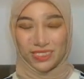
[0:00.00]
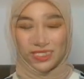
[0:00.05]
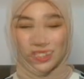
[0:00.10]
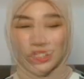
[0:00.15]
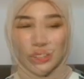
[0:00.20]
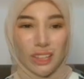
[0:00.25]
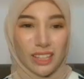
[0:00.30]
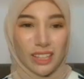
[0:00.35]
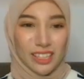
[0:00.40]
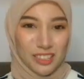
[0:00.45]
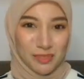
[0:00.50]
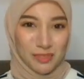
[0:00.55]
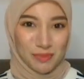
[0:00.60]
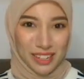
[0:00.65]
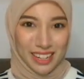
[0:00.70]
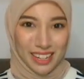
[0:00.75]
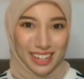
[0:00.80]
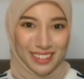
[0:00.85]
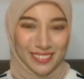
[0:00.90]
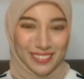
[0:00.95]
So let's
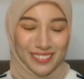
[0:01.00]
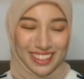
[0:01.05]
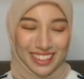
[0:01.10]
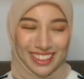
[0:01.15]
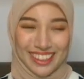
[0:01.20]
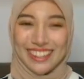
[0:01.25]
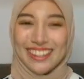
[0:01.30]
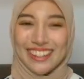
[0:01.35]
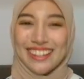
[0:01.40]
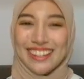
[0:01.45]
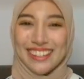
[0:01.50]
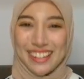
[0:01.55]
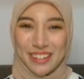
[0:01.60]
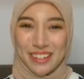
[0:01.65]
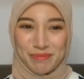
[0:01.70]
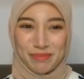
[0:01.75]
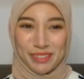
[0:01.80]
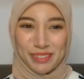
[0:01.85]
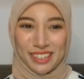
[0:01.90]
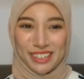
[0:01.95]
begin with
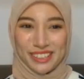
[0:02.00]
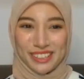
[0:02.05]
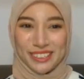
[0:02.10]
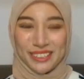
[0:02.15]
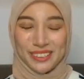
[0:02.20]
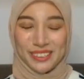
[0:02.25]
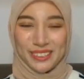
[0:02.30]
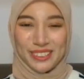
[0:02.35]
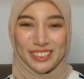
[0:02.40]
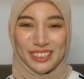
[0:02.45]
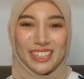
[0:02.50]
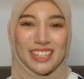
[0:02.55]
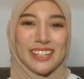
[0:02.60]
debt ratio.